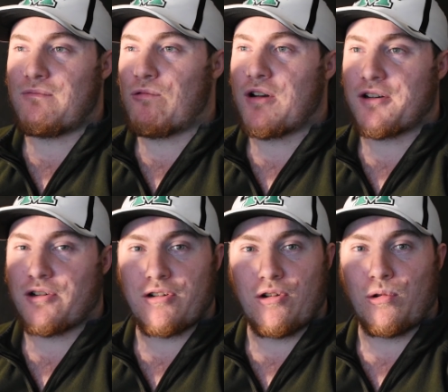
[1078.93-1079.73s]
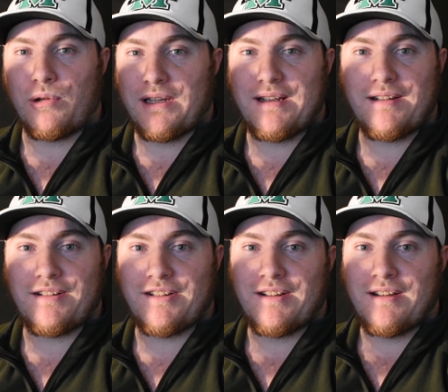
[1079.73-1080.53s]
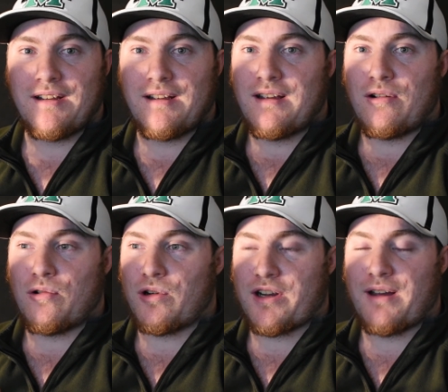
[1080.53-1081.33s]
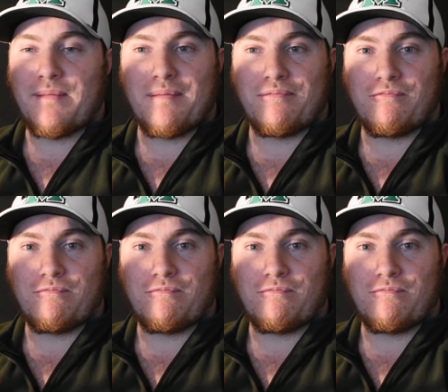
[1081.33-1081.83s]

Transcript: what her goal is, or come up